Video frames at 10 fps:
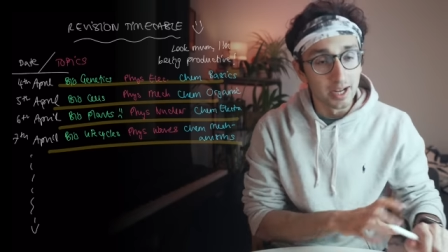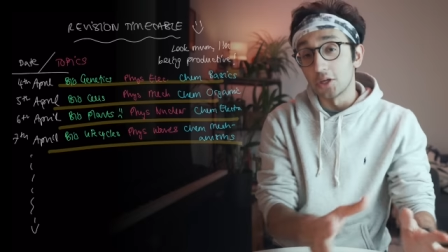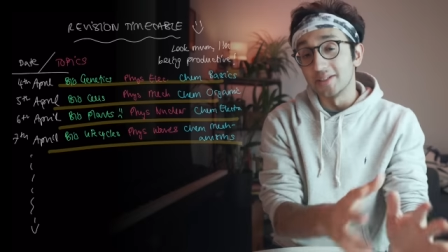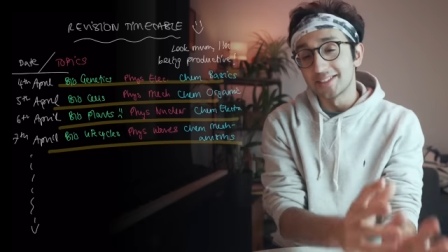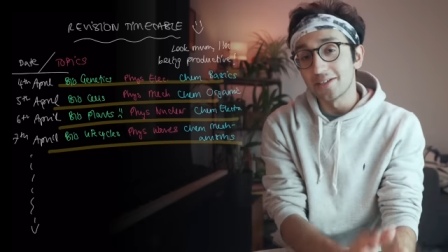
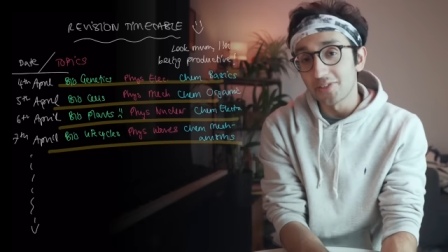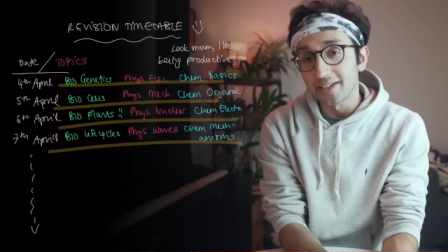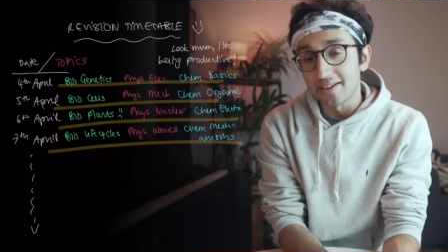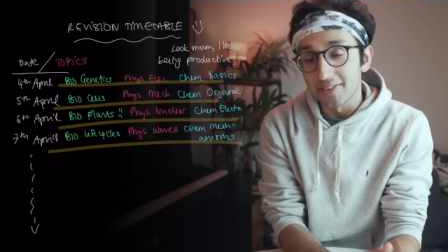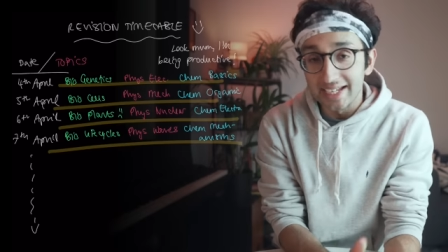So instead of
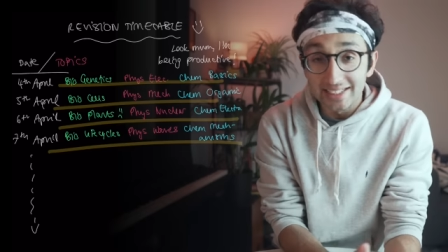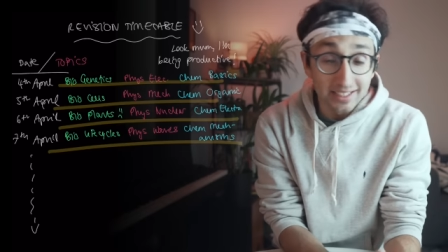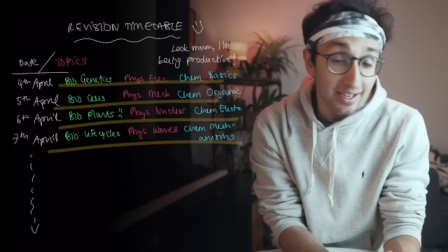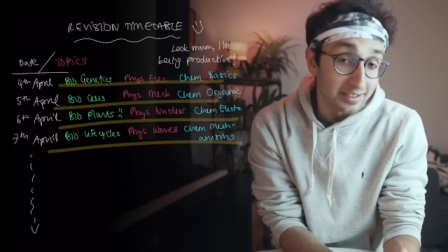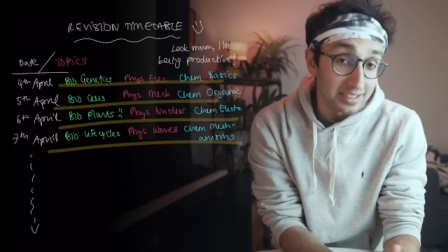thinking that
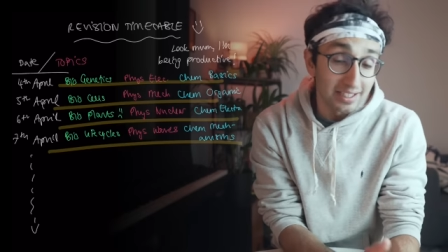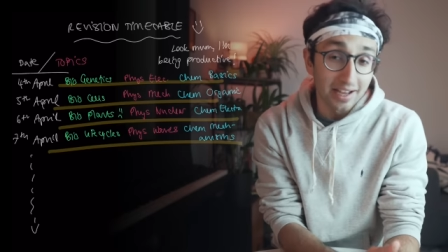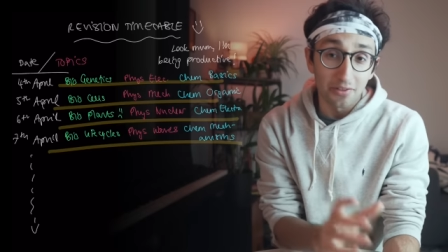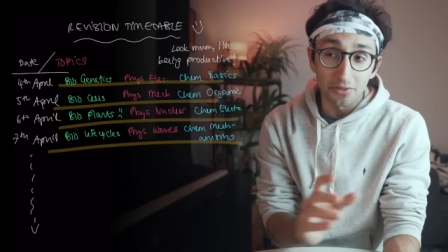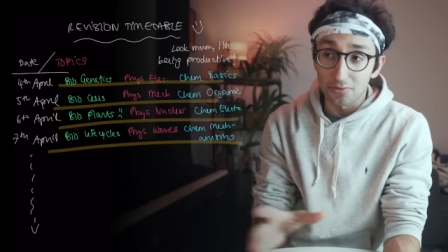each day I need to
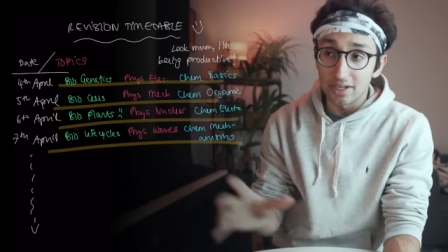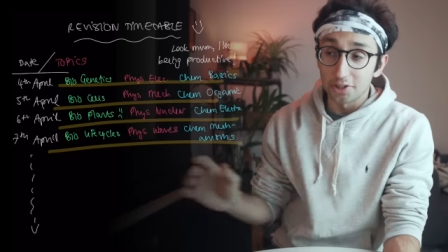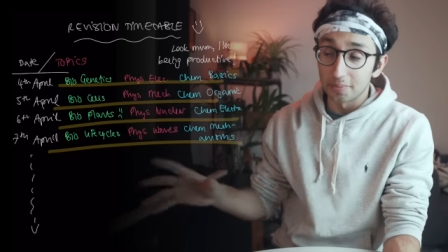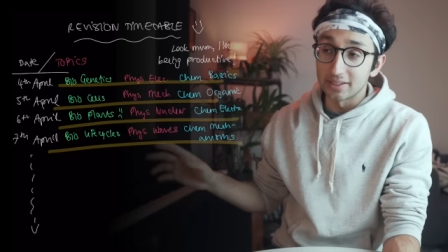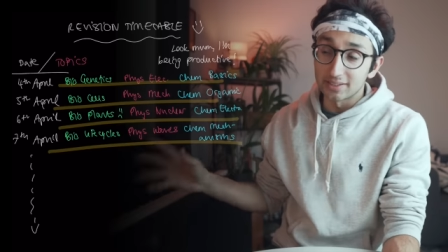get three
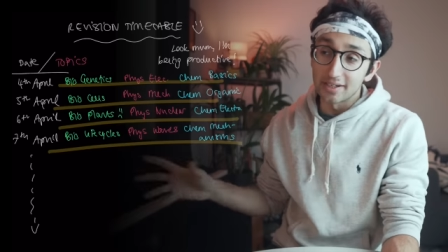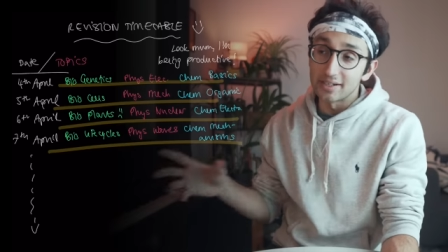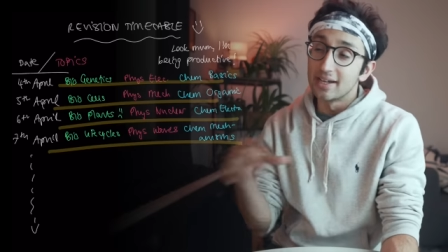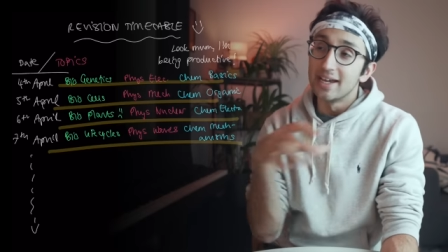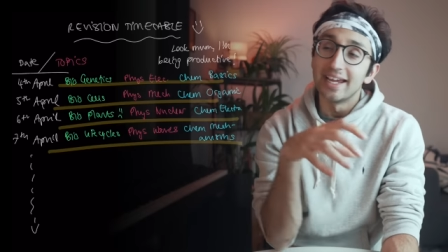topics
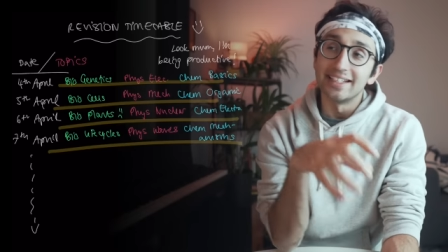done,